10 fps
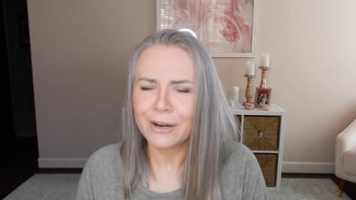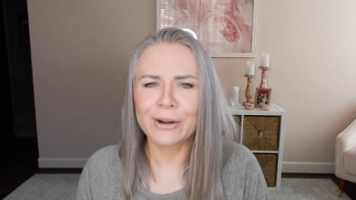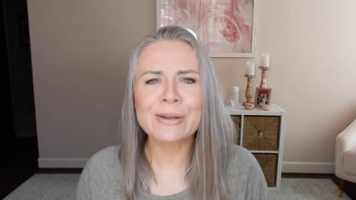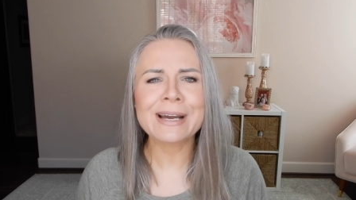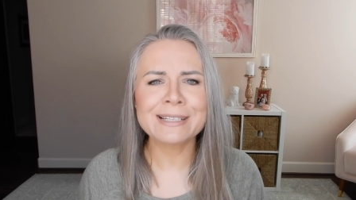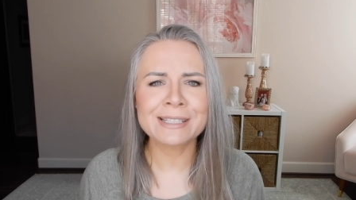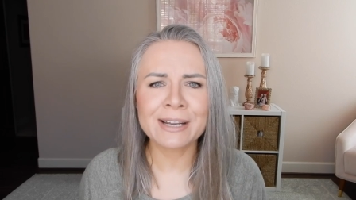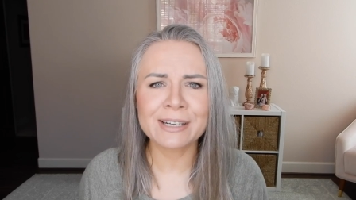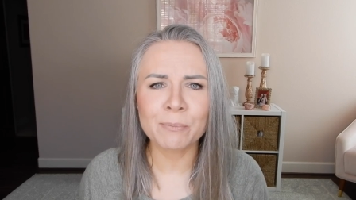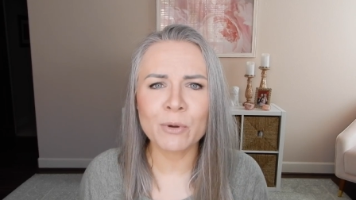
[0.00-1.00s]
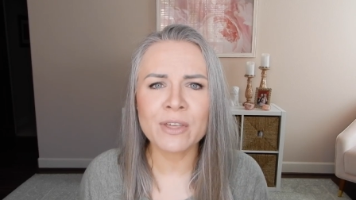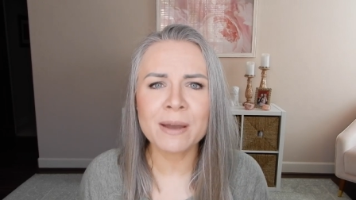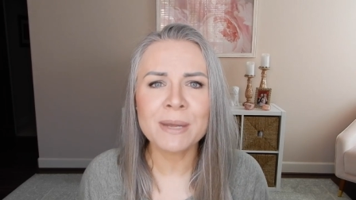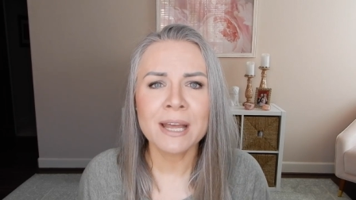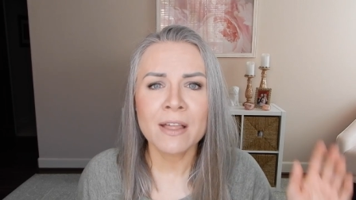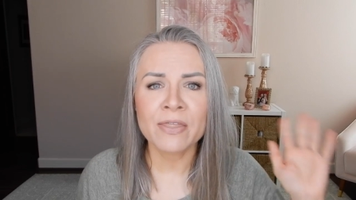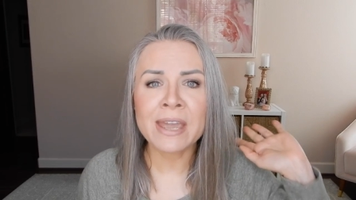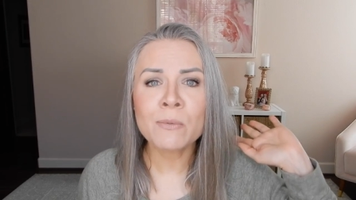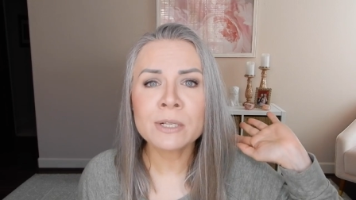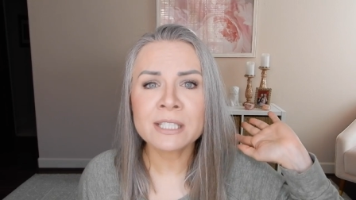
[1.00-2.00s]
Are you guys signed up with them?
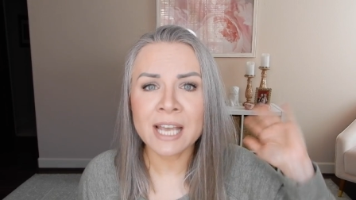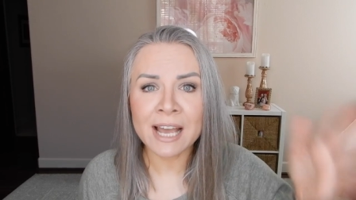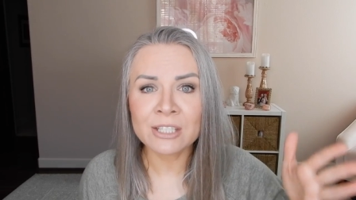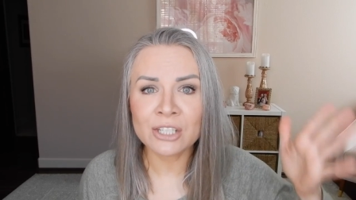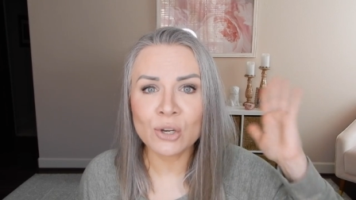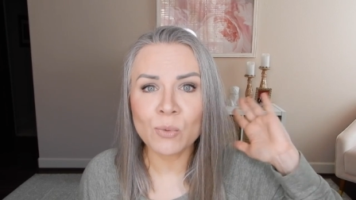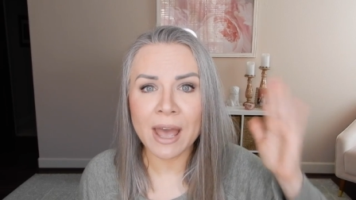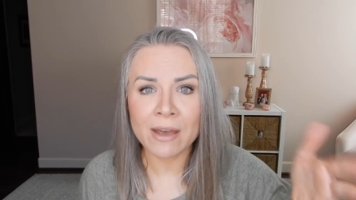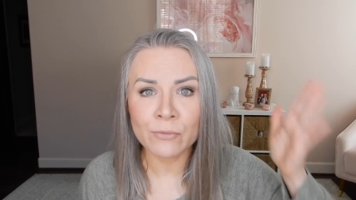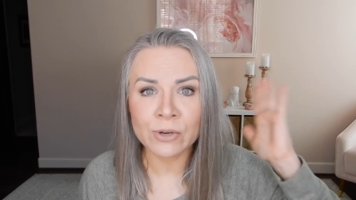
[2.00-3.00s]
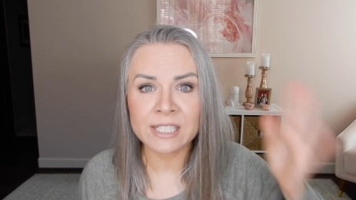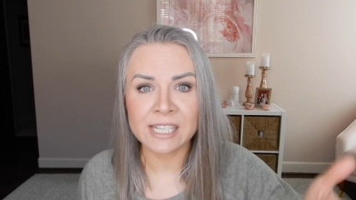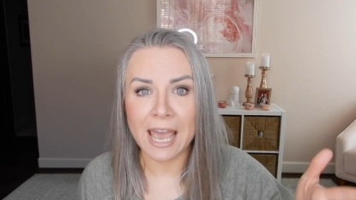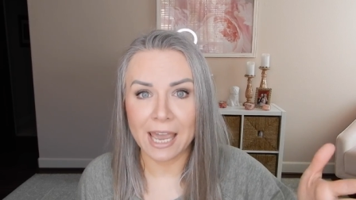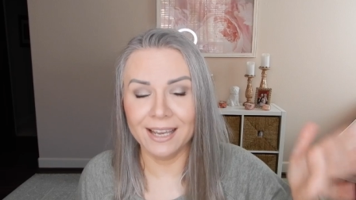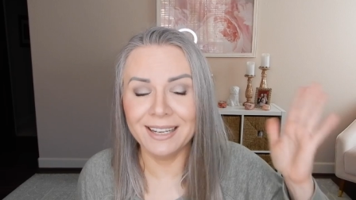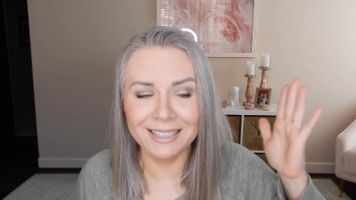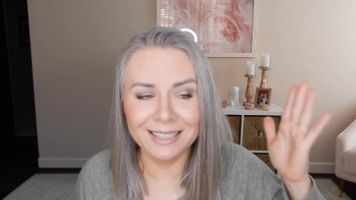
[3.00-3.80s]
They will text you every day.